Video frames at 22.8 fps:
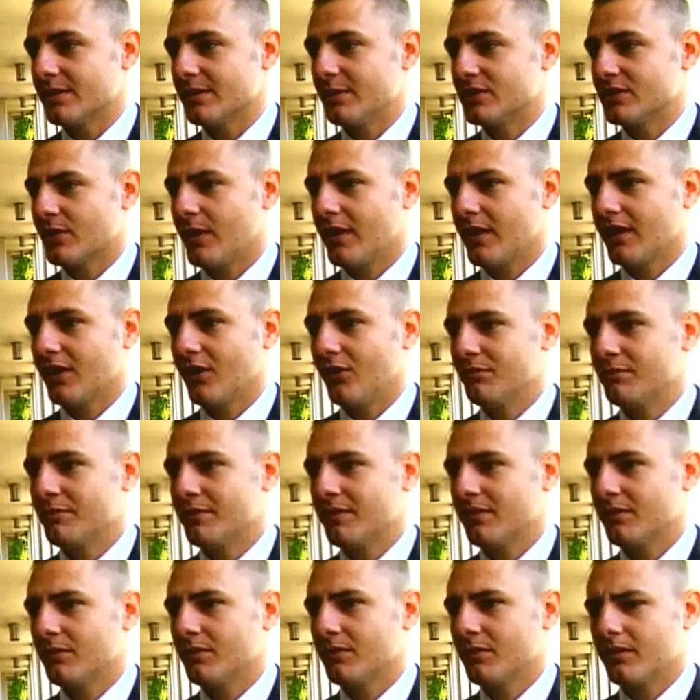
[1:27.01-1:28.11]
They've been trying to get over
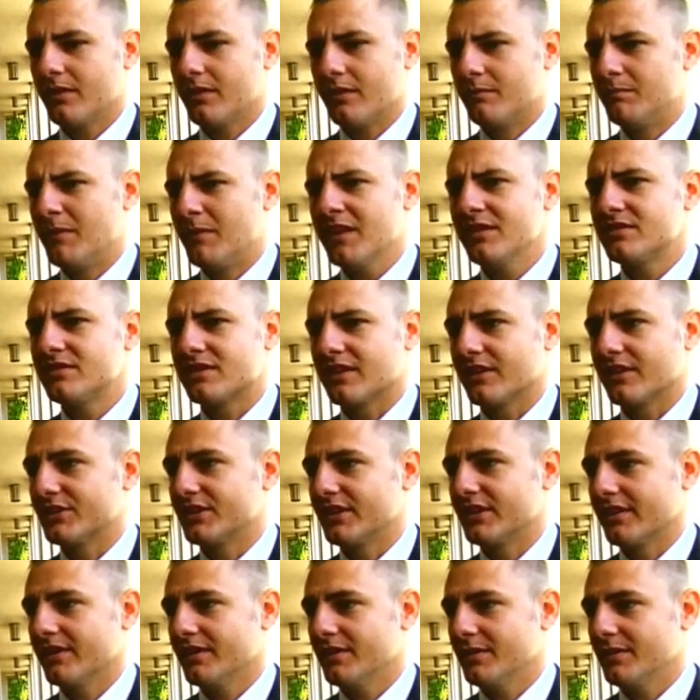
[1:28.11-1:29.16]
me, months actually.